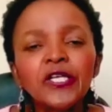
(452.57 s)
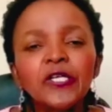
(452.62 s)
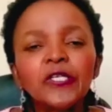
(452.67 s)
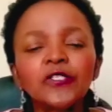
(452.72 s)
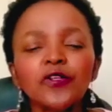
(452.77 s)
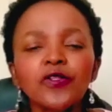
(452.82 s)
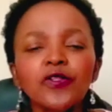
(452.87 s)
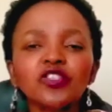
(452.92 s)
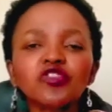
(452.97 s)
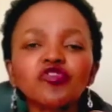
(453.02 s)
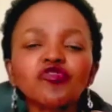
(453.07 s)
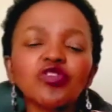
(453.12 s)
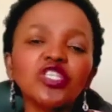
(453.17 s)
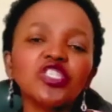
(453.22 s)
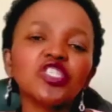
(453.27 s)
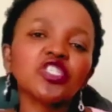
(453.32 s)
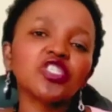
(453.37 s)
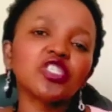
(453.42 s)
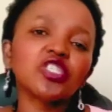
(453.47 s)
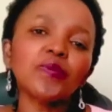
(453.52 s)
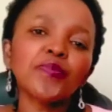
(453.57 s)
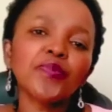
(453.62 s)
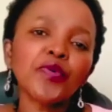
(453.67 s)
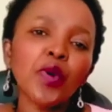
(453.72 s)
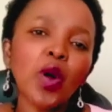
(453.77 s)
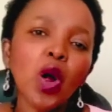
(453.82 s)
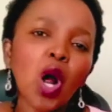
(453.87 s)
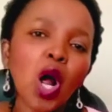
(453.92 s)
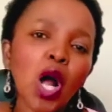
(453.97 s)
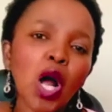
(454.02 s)
So that's really just a
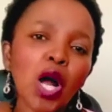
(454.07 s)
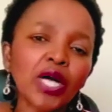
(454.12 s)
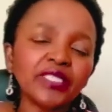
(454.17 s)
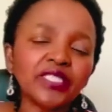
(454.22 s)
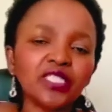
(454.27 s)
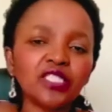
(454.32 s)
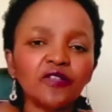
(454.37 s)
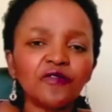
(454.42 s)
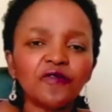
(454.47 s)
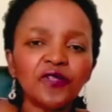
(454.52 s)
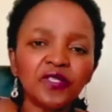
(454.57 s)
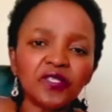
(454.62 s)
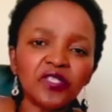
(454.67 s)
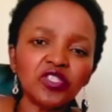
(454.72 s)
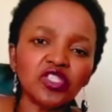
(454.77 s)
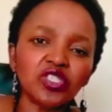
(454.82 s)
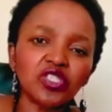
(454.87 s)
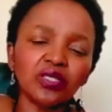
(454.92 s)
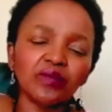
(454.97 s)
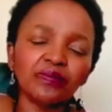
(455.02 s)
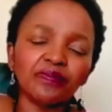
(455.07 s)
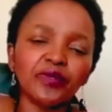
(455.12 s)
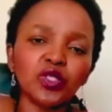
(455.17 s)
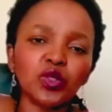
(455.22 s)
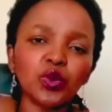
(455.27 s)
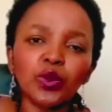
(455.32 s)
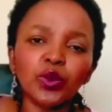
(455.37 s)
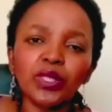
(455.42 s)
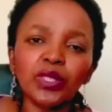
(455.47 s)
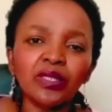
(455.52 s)
broad definition
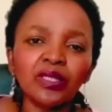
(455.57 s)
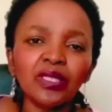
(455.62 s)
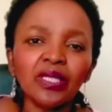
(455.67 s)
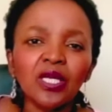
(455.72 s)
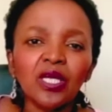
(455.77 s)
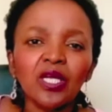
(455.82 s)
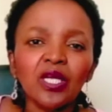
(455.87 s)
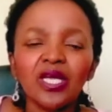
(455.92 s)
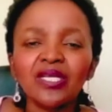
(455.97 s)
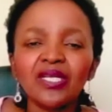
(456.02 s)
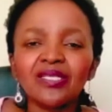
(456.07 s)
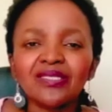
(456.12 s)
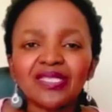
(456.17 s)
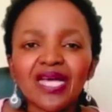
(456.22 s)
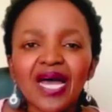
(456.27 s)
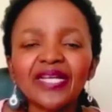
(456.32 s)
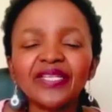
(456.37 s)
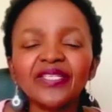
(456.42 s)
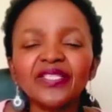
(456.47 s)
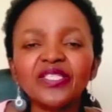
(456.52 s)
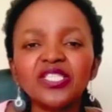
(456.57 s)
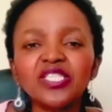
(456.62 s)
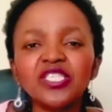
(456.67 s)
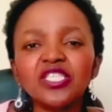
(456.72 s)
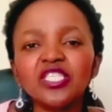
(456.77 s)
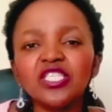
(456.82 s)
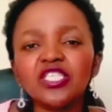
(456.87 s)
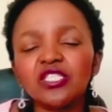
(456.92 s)
between anxiety,